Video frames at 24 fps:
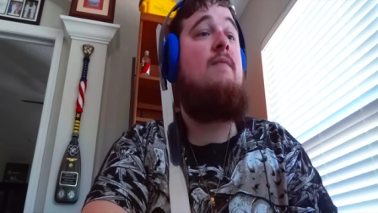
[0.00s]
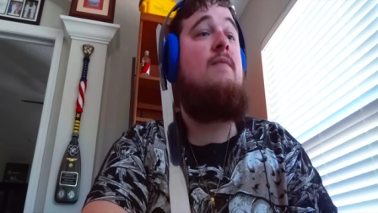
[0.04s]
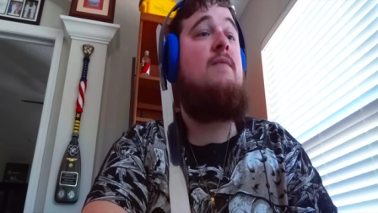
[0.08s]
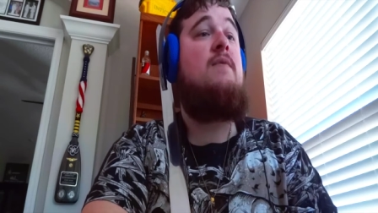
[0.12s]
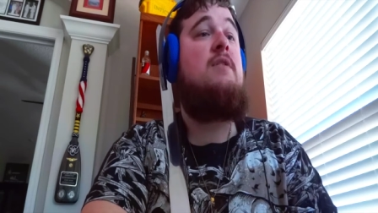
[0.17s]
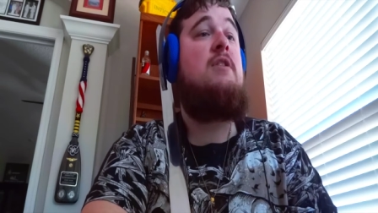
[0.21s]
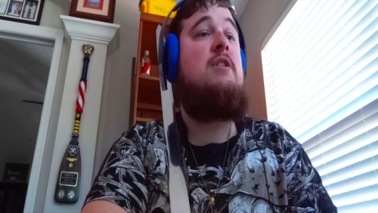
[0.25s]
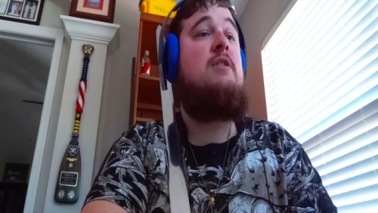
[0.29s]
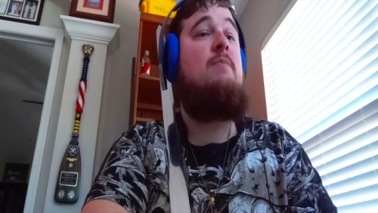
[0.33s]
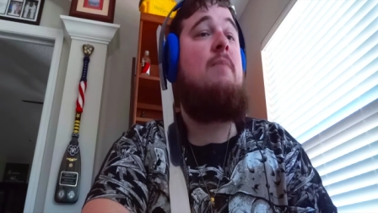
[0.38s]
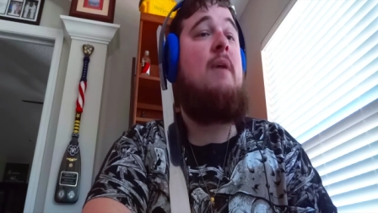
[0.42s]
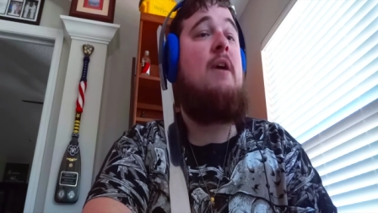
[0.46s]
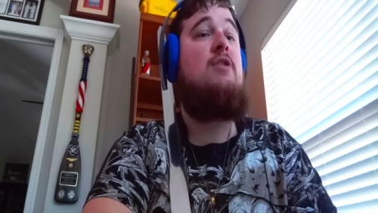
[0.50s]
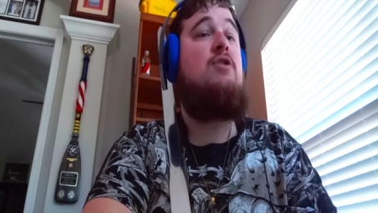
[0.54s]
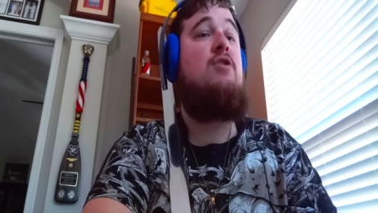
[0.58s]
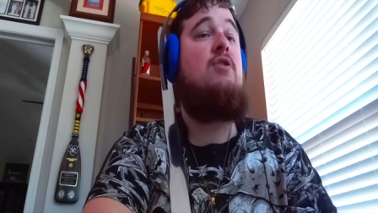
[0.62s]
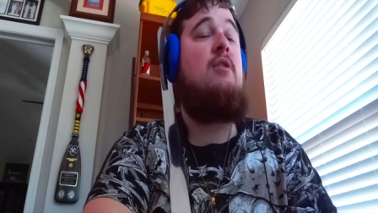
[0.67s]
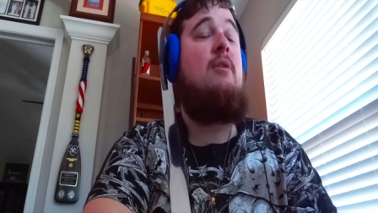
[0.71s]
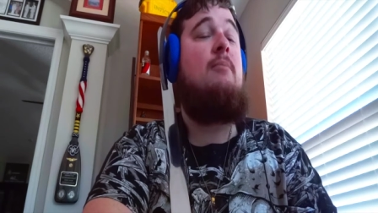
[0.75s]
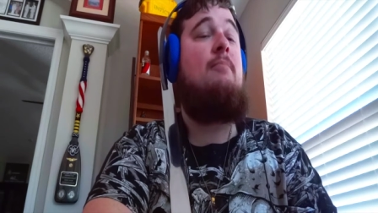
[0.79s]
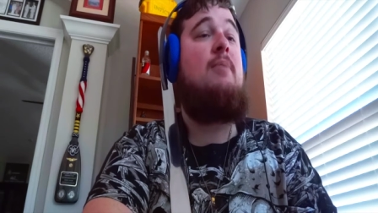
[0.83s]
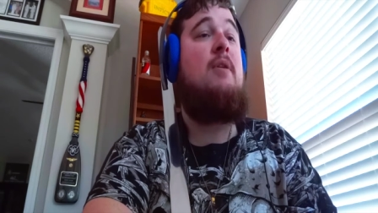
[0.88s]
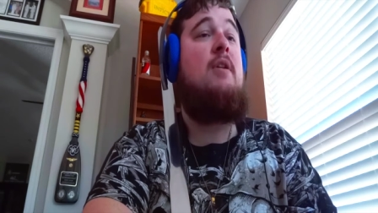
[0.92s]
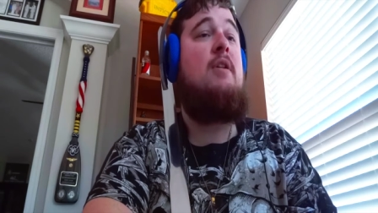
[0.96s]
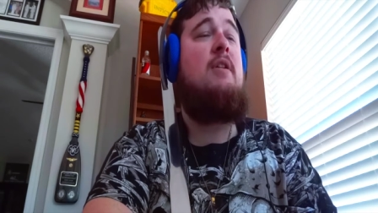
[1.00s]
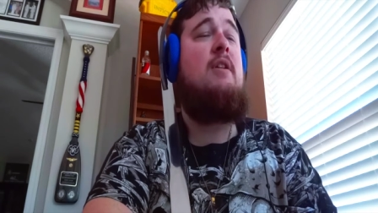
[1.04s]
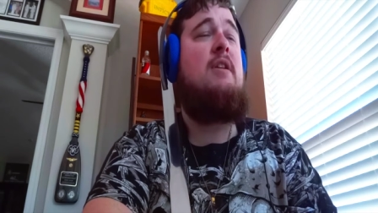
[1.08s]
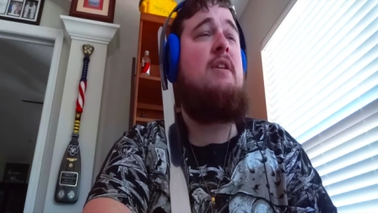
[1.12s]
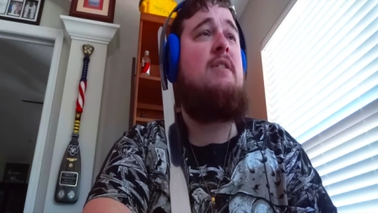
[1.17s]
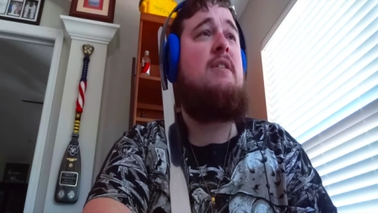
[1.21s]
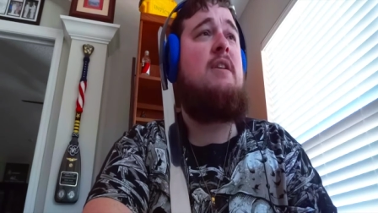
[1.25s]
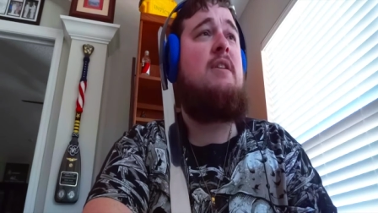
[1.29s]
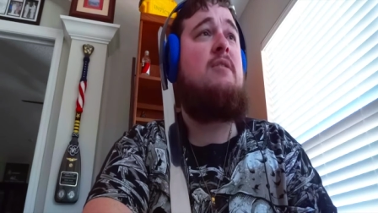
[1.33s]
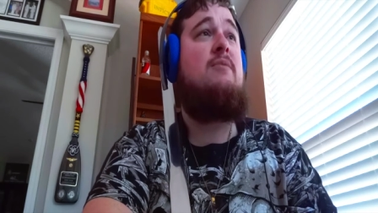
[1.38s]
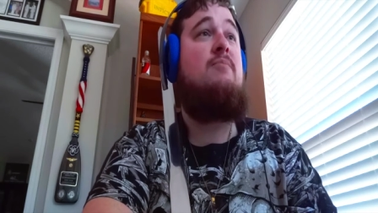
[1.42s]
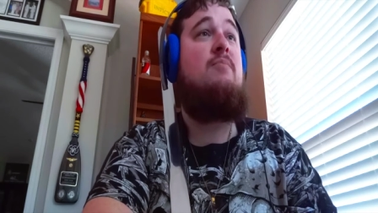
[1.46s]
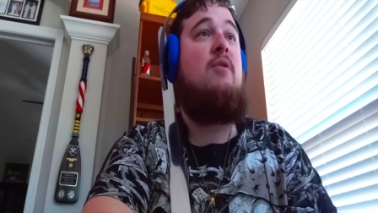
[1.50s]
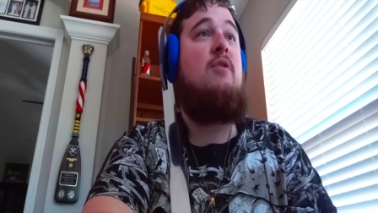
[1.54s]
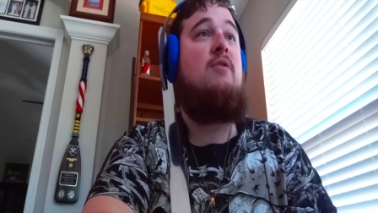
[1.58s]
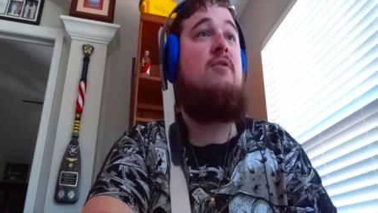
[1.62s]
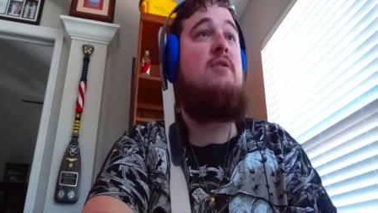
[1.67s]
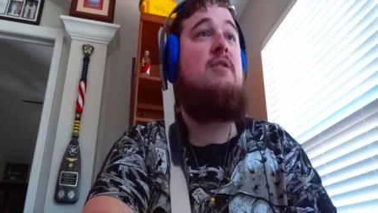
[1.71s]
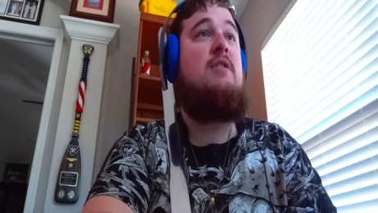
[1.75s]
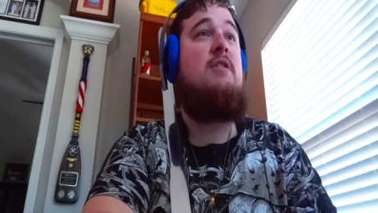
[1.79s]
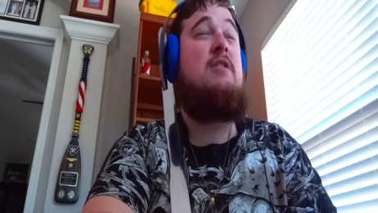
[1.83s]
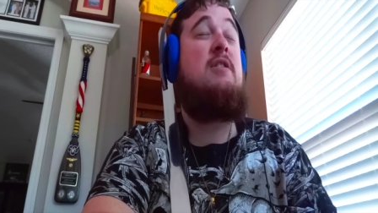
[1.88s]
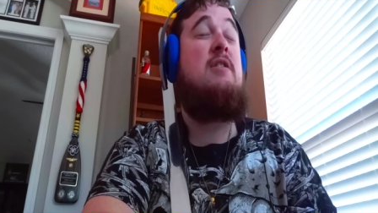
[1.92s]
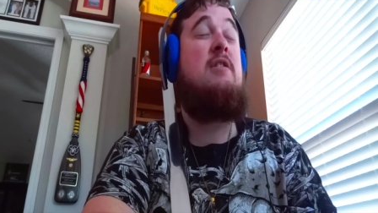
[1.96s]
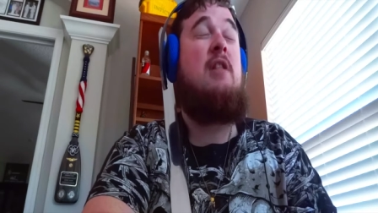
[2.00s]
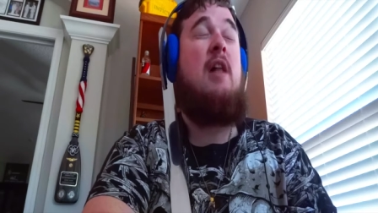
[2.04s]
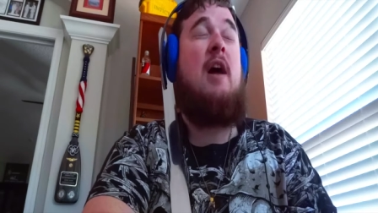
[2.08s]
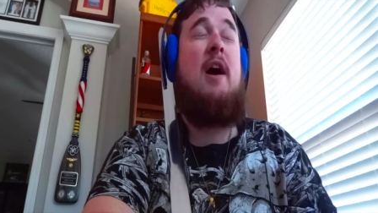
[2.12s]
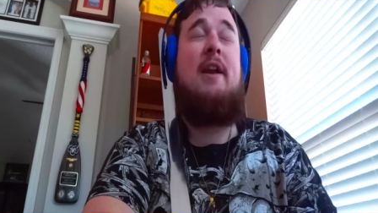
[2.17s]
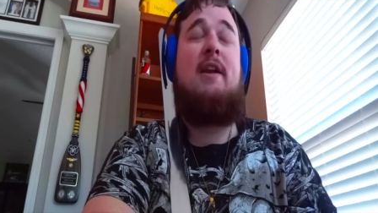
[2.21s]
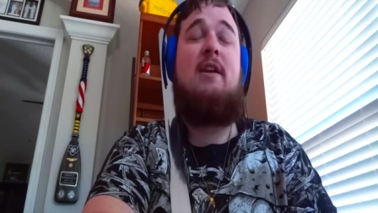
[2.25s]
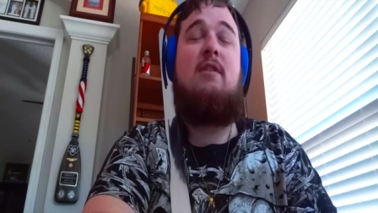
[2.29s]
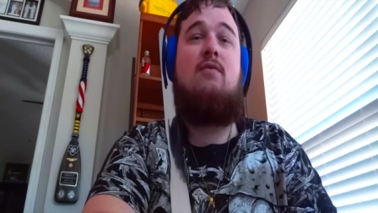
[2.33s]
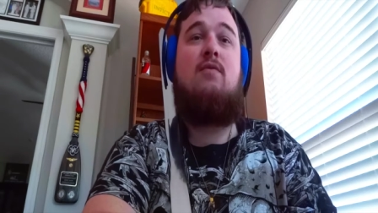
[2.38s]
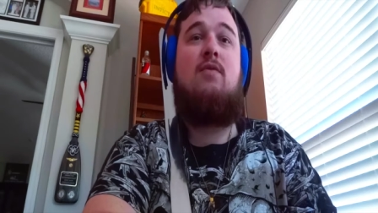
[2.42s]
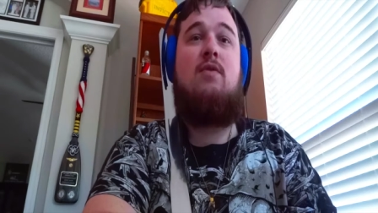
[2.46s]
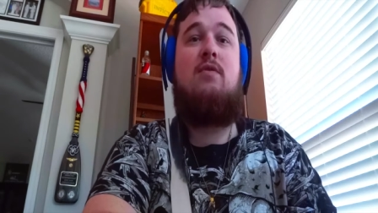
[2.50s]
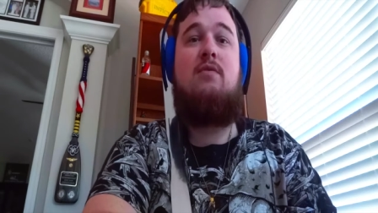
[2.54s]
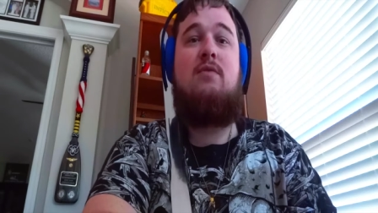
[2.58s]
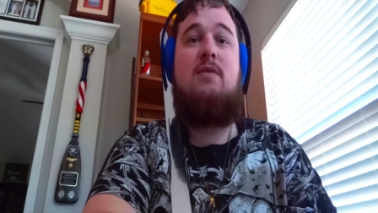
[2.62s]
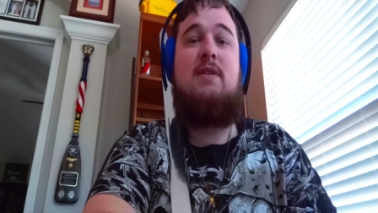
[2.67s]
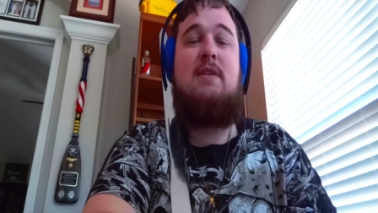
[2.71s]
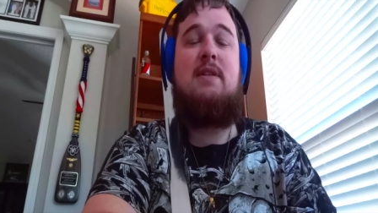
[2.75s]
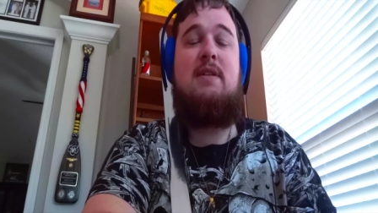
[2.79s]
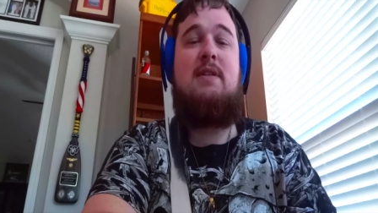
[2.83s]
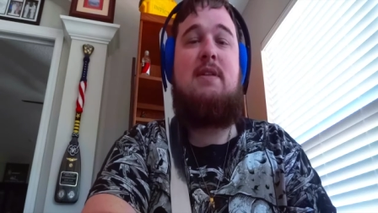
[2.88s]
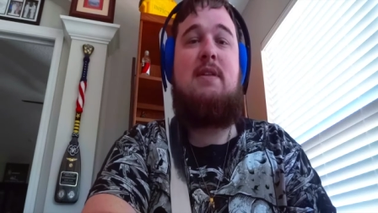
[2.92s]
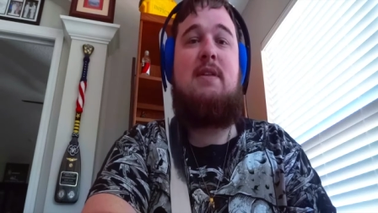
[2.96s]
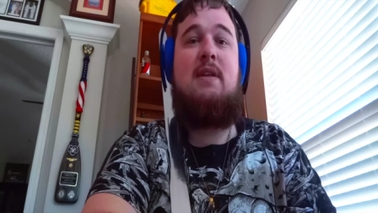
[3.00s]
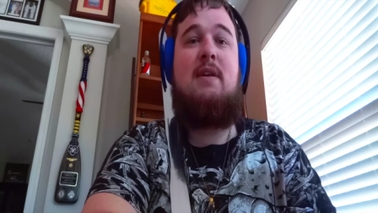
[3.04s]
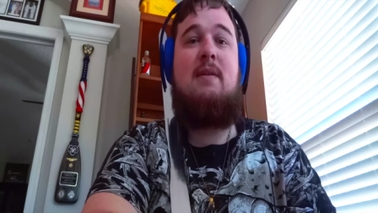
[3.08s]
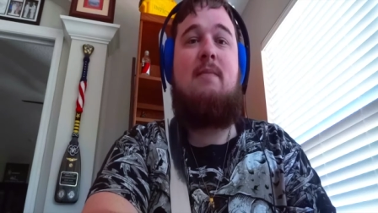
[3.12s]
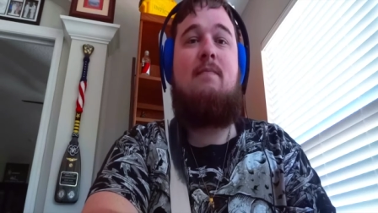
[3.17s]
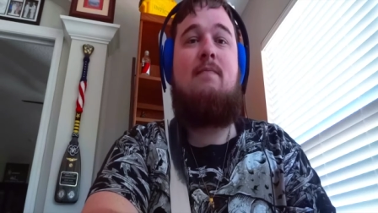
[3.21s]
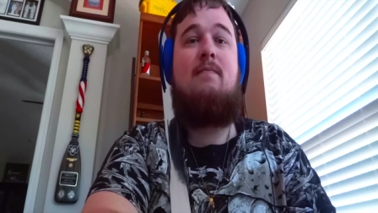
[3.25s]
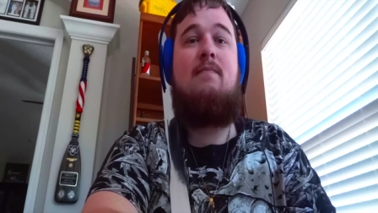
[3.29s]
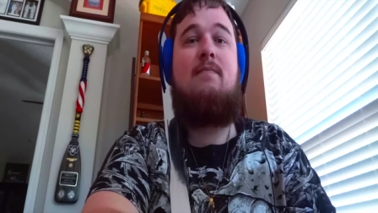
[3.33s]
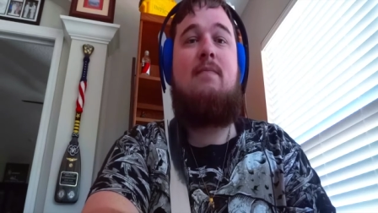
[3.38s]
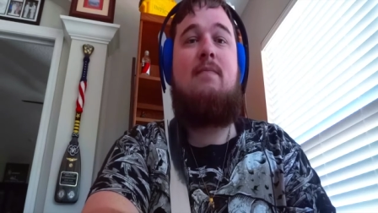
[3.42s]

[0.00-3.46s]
special abilities as opposed to slotting runes into them.